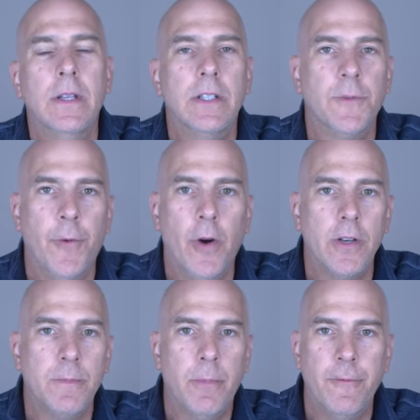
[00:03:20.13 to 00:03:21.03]
as far
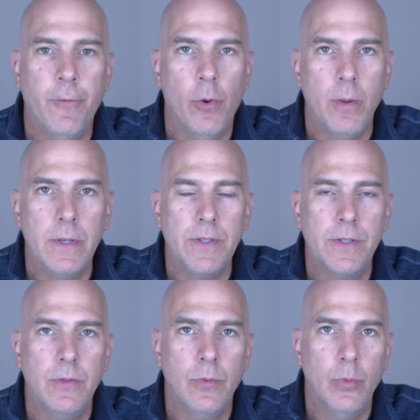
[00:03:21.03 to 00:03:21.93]
as
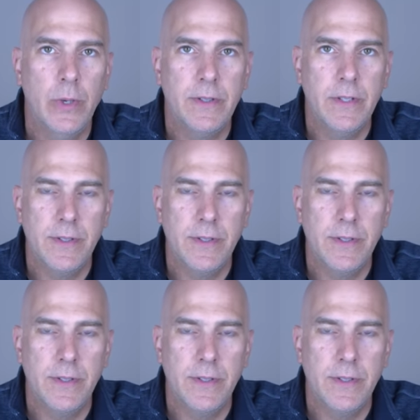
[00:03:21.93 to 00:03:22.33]
performance with